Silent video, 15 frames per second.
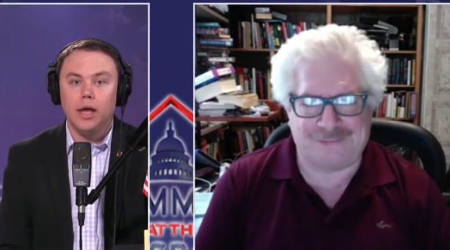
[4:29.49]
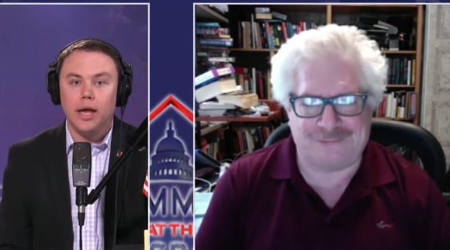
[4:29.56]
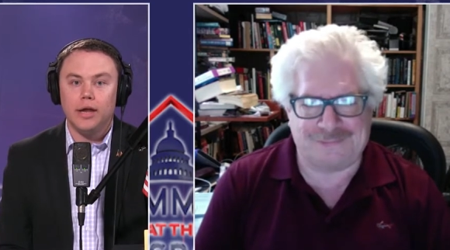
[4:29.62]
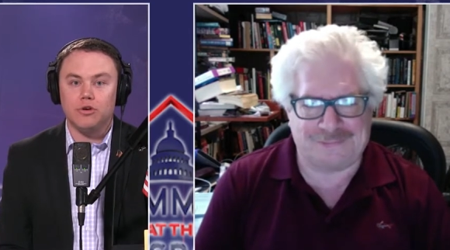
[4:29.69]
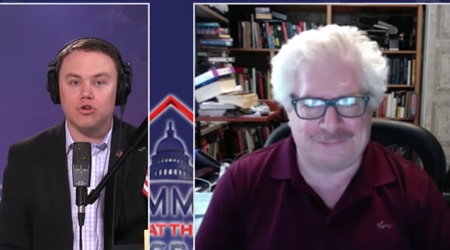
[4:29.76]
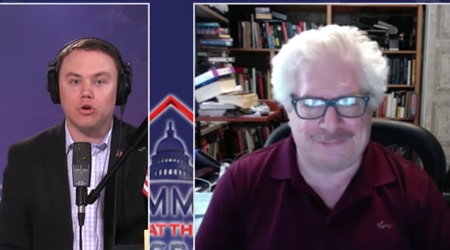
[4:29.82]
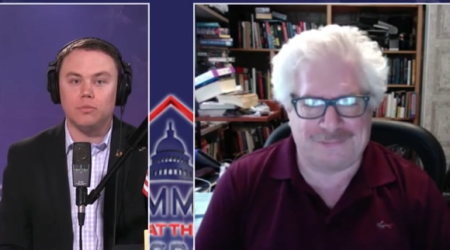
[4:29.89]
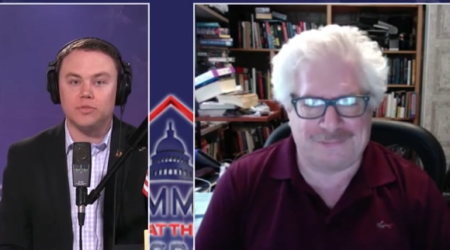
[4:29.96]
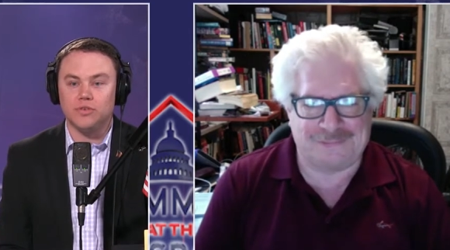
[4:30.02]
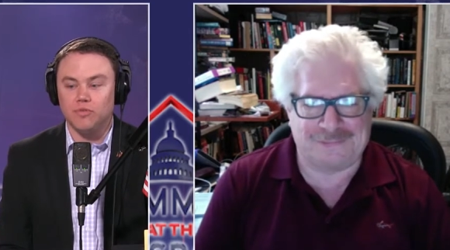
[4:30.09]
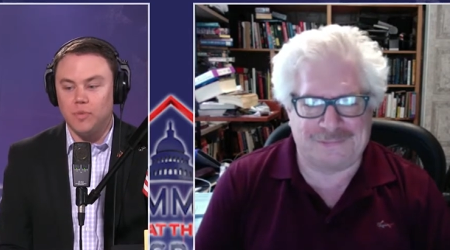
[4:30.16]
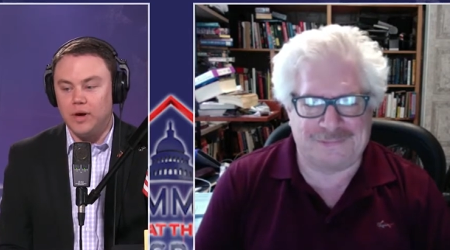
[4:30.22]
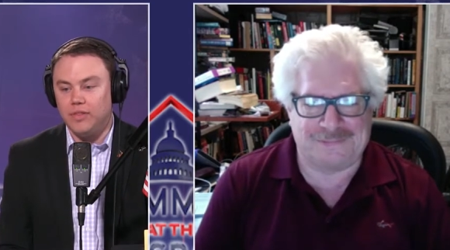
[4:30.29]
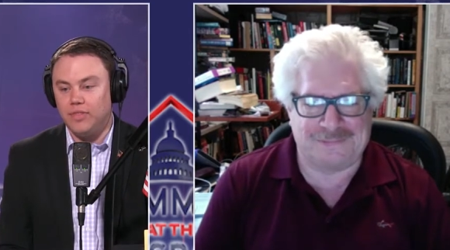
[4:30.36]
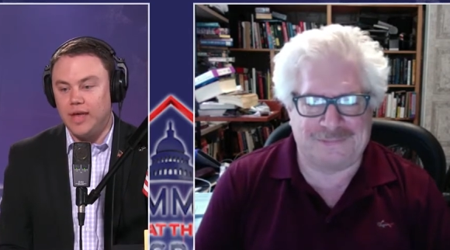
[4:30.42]
Speaker 1: in terms of
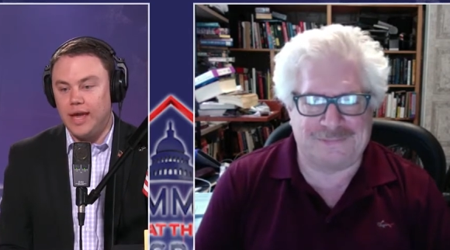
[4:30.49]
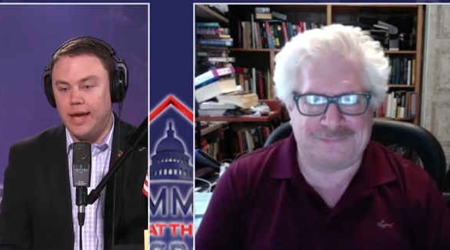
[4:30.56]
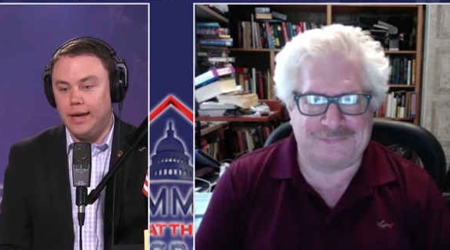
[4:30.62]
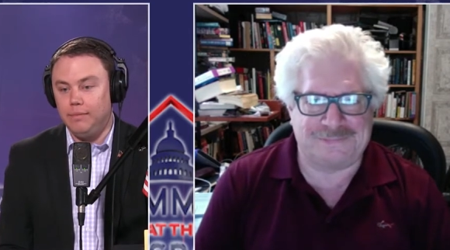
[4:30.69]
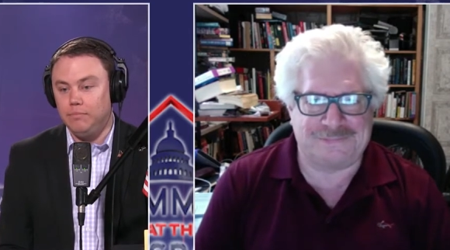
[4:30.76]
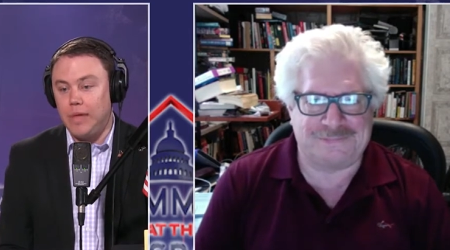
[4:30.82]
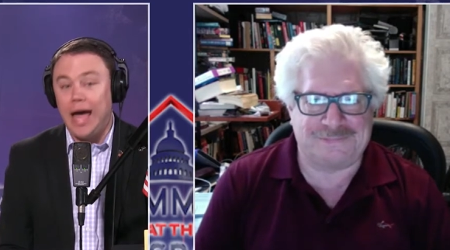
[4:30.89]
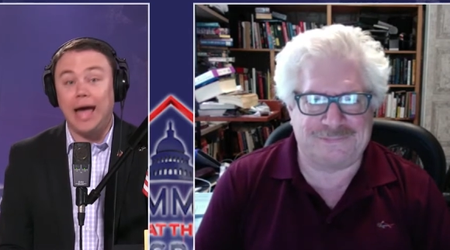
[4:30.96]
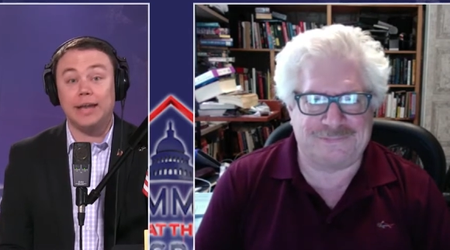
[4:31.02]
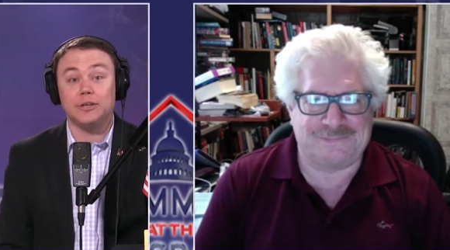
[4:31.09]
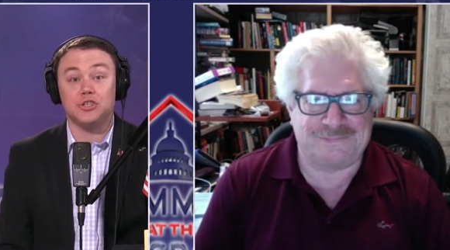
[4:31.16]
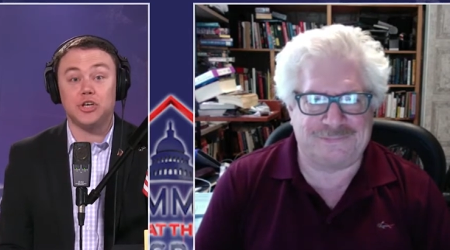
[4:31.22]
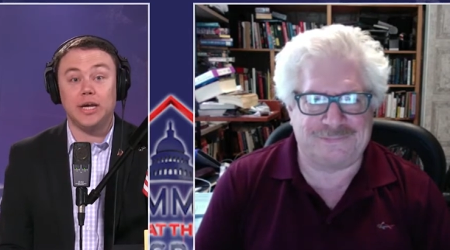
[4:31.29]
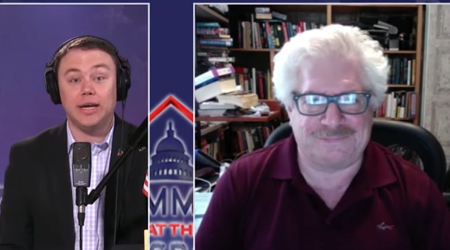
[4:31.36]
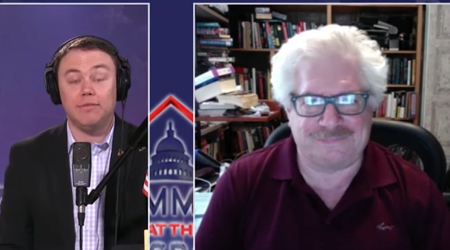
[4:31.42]
what they had
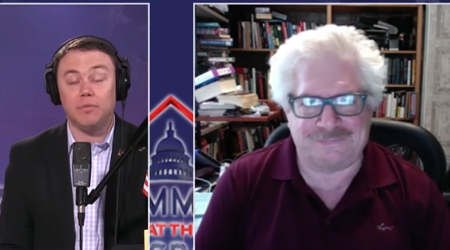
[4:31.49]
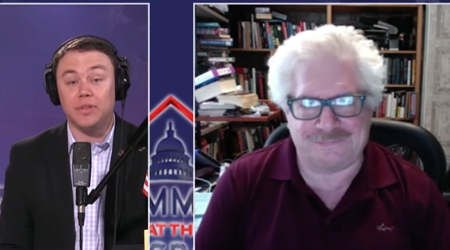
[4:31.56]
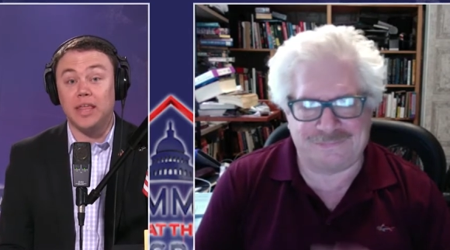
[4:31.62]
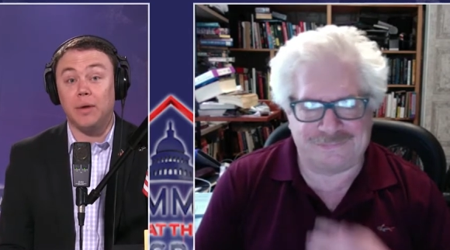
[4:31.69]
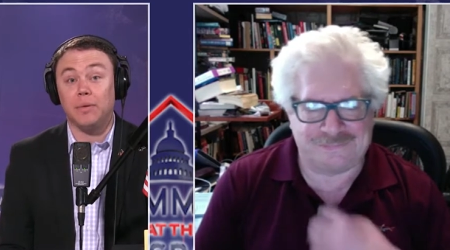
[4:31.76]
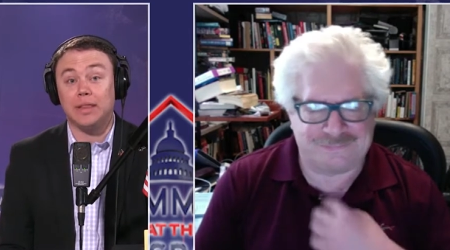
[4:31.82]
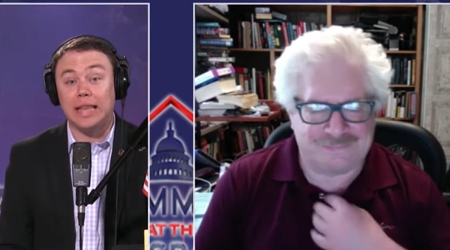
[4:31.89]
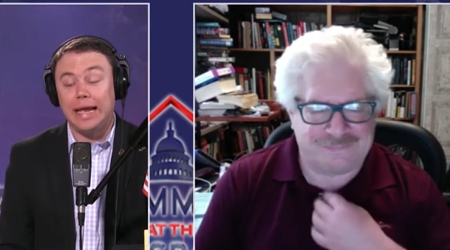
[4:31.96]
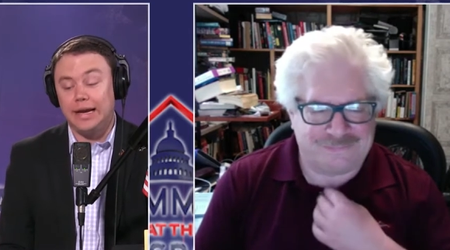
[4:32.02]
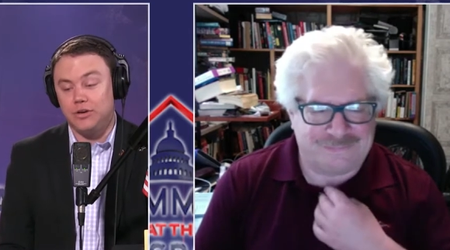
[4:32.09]
achieved, what they would like